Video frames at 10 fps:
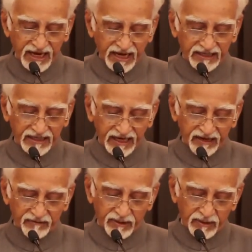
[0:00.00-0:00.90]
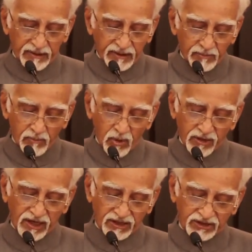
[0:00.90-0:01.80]
and ever more
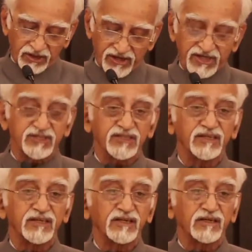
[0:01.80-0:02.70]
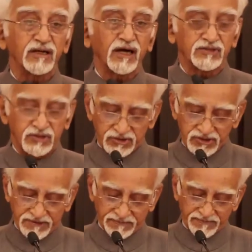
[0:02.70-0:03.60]
luxuriant cultures.